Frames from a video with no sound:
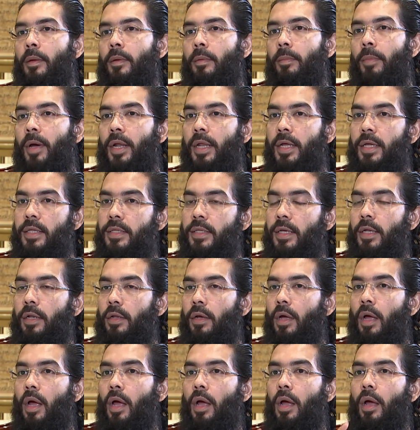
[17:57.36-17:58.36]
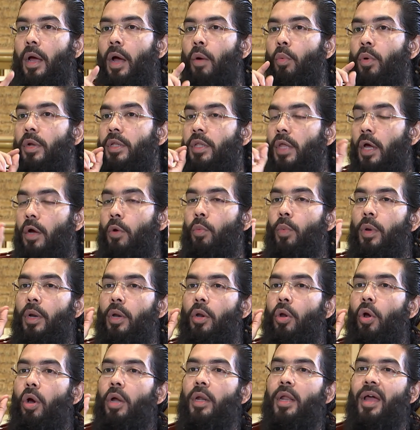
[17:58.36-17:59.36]
but he said, our tongue will
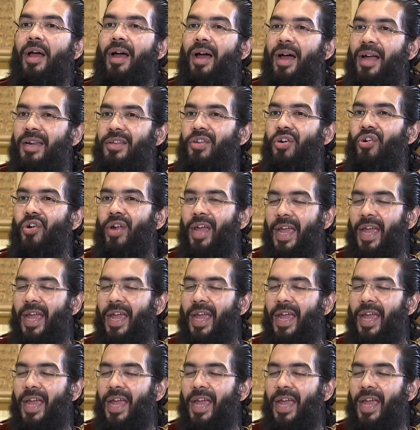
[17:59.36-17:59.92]
not utter